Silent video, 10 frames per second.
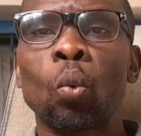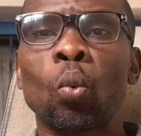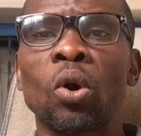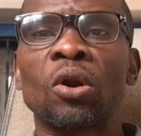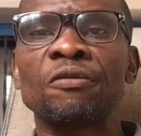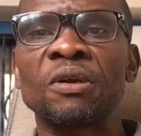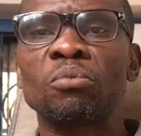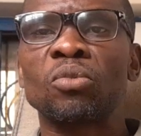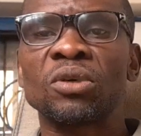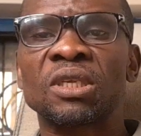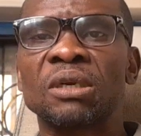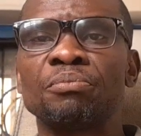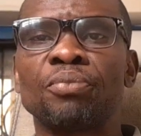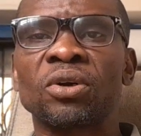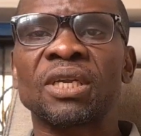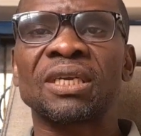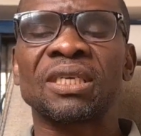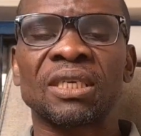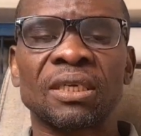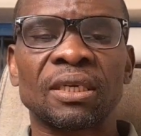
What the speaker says: One of the most important